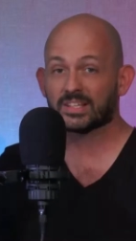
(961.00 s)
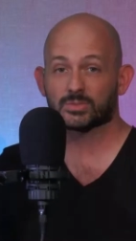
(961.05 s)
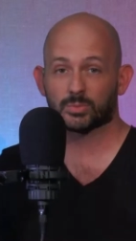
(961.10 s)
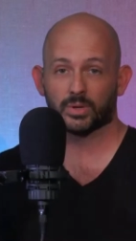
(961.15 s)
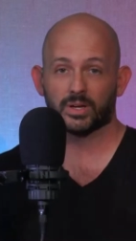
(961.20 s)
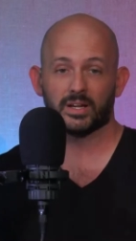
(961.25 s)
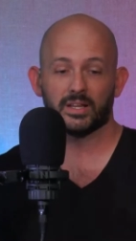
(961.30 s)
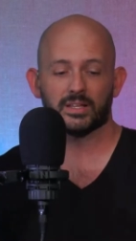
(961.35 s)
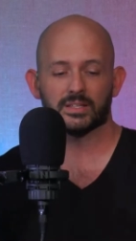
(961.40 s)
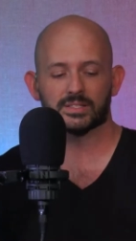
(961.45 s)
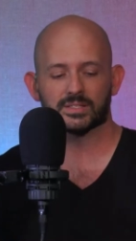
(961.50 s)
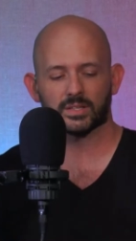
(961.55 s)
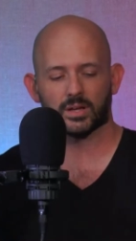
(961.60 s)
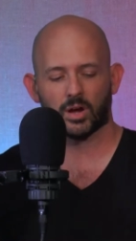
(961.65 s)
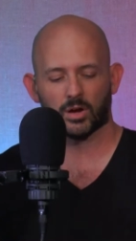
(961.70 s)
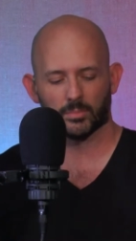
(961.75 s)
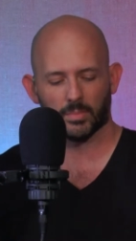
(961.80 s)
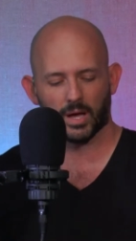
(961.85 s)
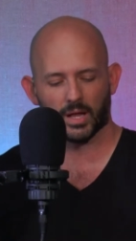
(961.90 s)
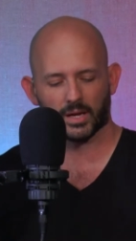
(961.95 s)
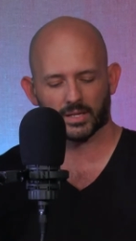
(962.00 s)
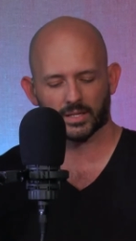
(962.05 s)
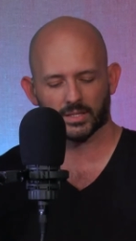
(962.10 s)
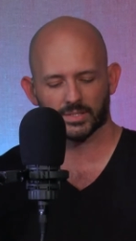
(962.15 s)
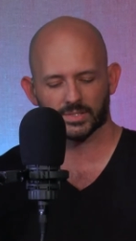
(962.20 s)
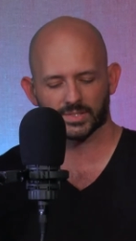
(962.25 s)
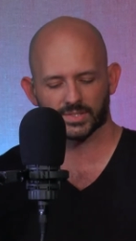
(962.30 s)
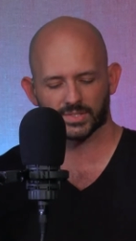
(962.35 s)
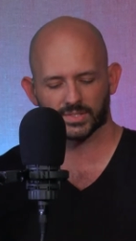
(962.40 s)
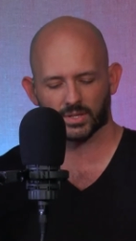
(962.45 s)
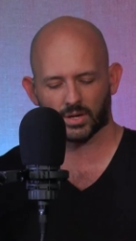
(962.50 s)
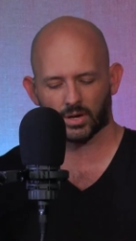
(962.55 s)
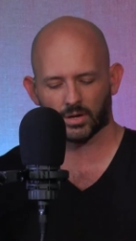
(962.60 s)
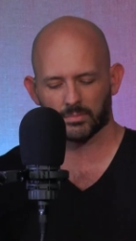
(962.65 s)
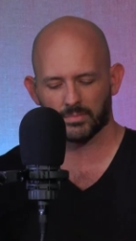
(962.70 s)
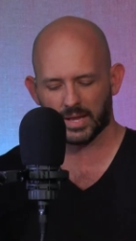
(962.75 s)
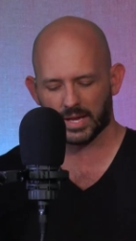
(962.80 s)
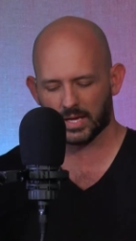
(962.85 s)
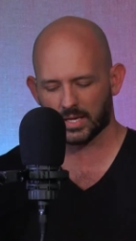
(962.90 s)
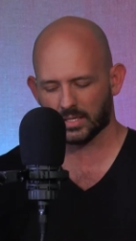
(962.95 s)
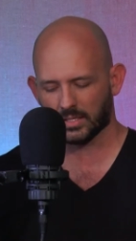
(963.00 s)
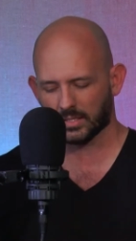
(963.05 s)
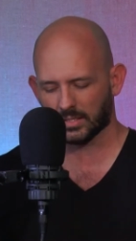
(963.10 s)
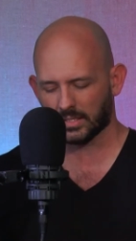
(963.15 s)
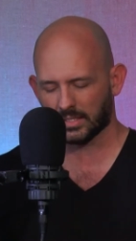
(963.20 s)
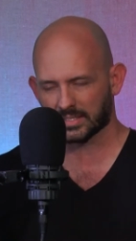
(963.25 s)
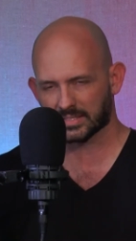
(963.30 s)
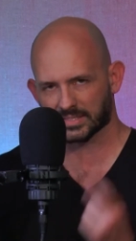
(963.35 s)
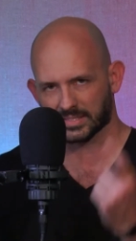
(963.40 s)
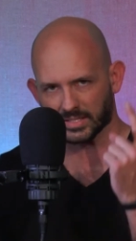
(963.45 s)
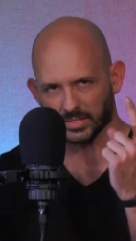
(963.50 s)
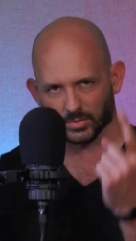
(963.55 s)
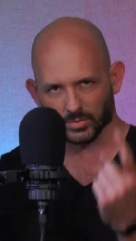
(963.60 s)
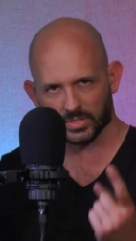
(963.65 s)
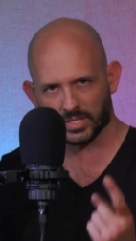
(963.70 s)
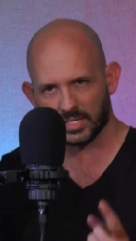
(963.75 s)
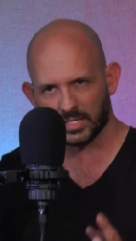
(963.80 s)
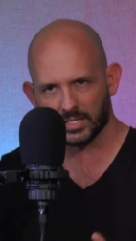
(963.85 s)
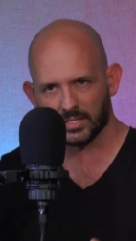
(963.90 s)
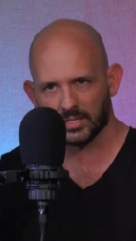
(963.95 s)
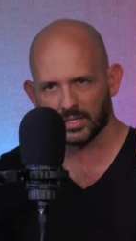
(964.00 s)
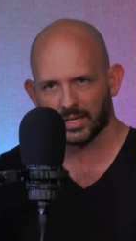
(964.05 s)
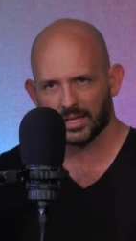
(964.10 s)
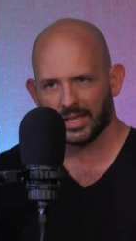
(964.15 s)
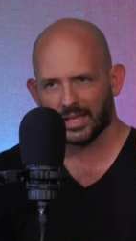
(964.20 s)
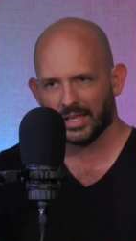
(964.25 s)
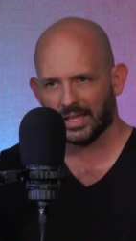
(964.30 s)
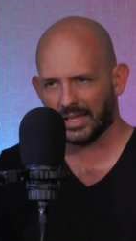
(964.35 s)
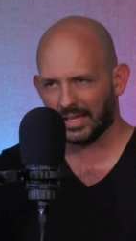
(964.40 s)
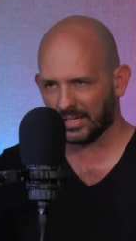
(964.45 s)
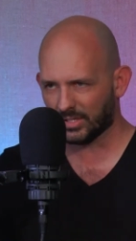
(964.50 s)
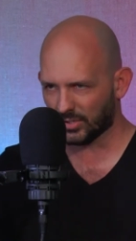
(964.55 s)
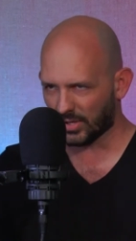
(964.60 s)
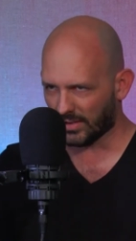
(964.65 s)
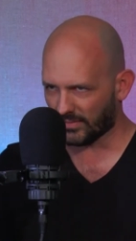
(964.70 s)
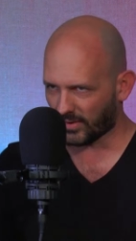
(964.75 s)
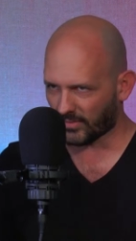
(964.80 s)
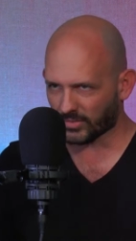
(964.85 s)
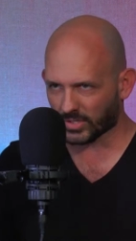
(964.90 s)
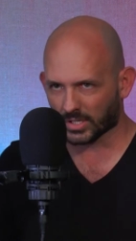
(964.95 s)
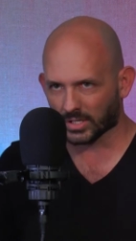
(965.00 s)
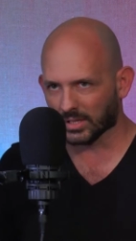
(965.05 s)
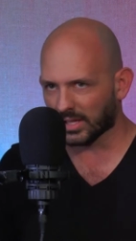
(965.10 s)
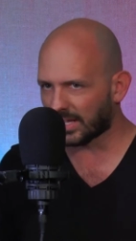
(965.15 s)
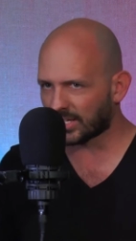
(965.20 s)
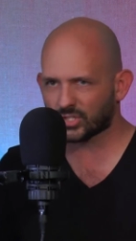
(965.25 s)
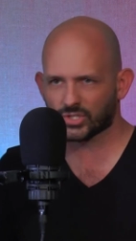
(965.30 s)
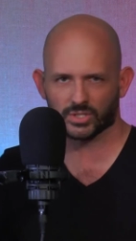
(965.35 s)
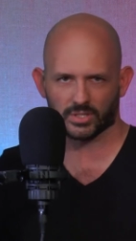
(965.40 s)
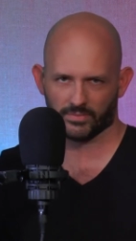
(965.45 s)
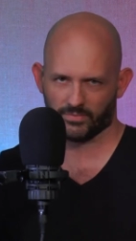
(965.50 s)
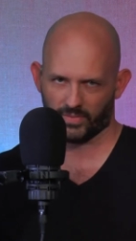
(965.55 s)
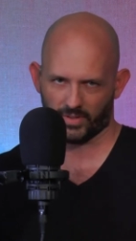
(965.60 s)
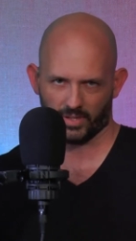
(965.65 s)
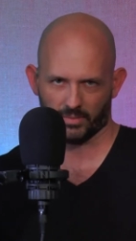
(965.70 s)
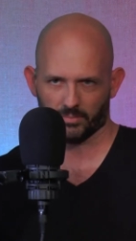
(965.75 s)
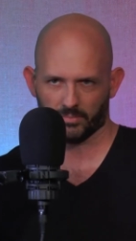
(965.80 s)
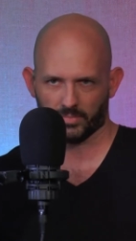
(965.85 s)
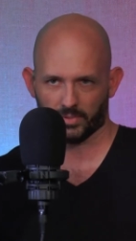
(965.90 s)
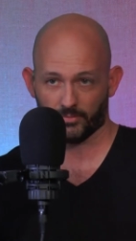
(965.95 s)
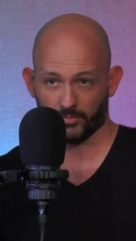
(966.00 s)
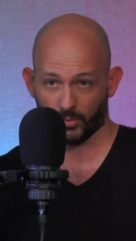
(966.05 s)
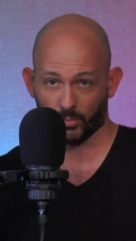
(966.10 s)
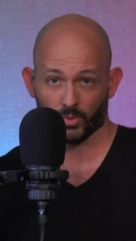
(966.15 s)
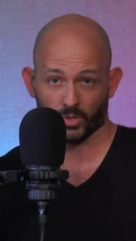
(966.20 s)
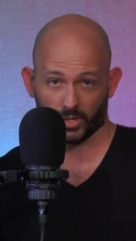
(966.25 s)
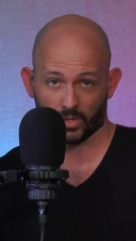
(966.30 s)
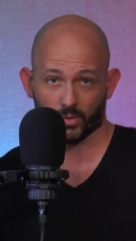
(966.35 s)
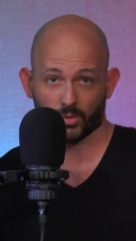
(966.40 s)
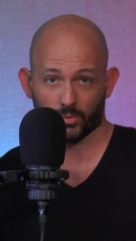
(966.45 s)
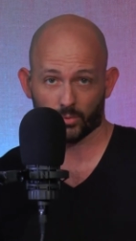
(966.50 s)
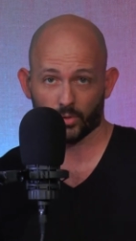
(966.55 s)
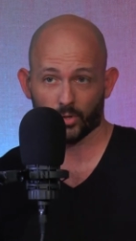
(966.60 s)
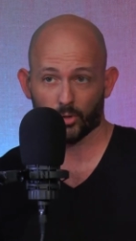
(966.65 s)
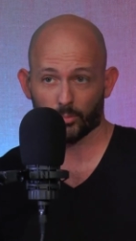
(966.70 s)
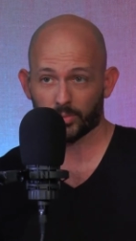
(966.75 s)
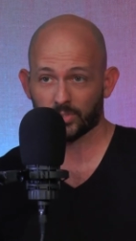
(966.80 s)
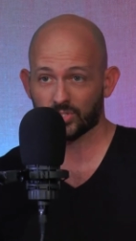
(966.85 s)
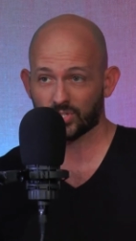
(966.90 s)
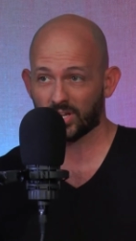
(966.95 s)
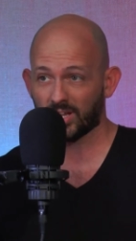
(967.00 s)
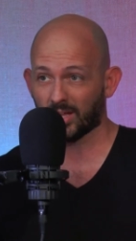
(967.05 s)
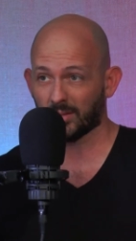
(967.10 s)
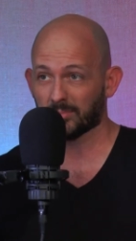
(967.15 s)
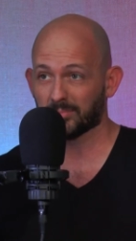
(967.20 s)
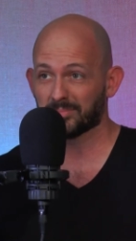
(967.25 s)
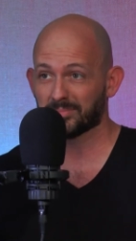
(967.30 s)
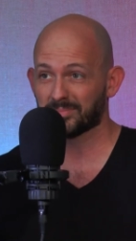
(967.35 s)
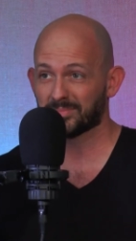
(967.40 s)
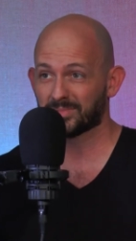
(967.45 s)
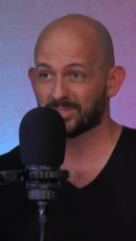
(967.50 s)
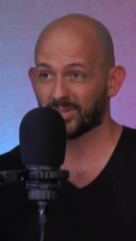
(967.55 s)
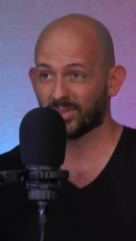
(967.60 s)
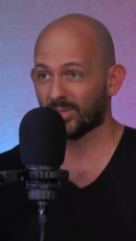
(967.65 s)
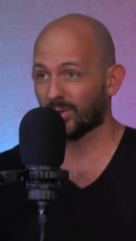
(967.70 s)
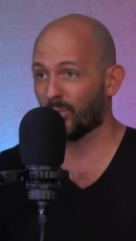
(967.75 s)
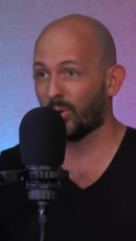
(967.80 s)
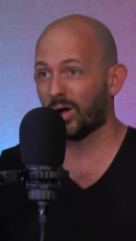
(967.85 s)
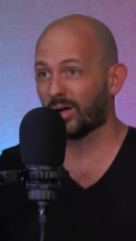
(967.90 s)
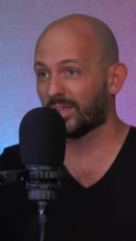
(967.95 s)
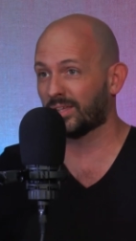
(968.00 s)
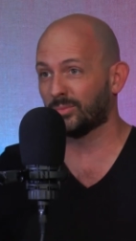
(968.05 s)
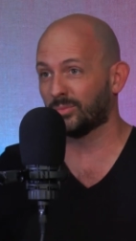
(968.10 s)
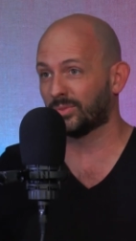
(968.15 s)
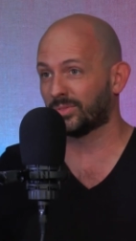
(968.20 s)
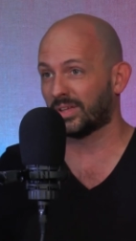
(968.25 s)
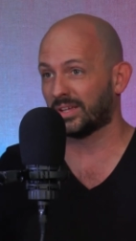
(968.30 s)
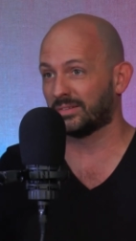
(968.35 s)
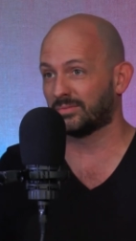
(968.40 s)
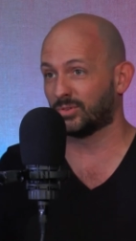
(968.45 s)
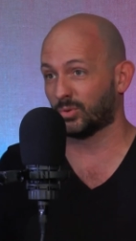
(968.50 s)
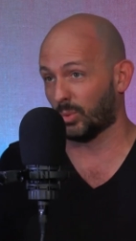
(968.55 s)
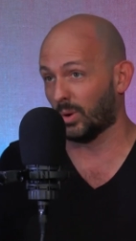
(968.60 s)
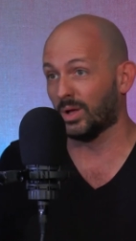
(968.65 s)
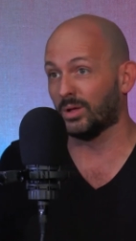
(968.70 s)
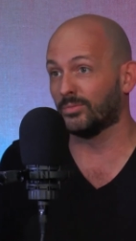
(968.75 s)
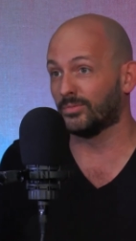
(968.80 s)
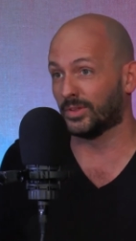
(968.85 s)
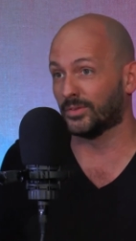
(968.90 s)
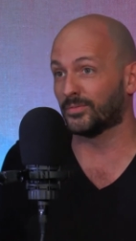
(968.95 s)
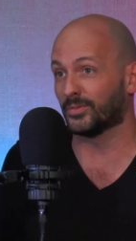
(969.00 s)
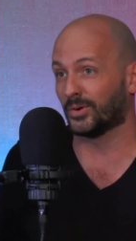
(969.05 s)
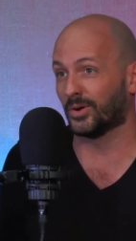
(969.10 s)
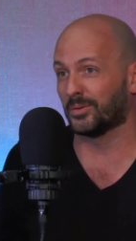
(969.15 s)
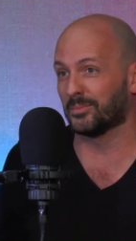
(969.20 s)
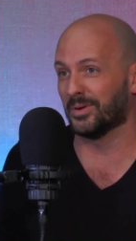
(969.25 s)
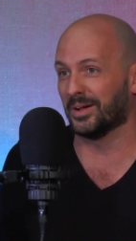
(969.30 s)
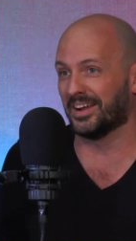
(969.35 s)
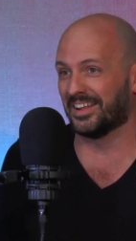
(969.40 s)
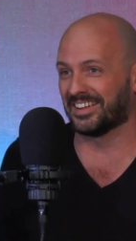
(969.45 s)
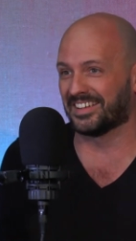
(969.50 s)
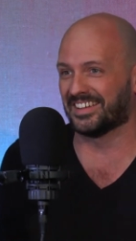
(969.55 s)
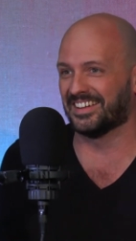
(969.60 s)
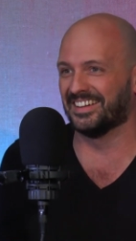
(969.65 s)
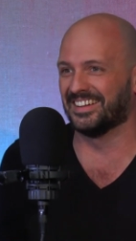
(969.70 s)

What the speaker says: that's what it is. Harmonicas are made in a single key, and you have to have a collection of them if you want to go to an open jam. So they'll walk in with like 12 different harmonicas.